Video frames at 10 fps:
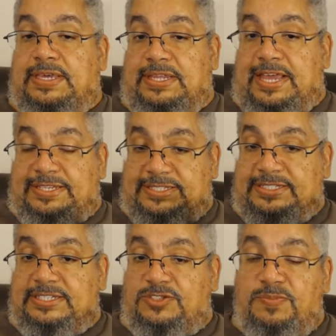it
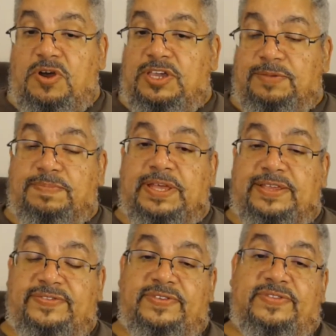has six
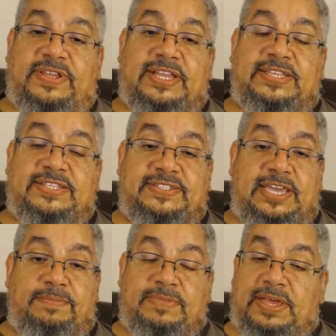marketplaces in at the
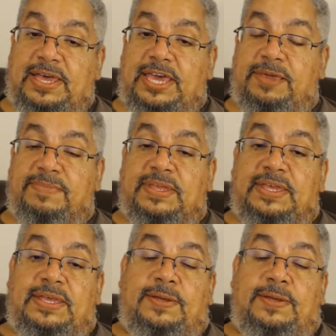same time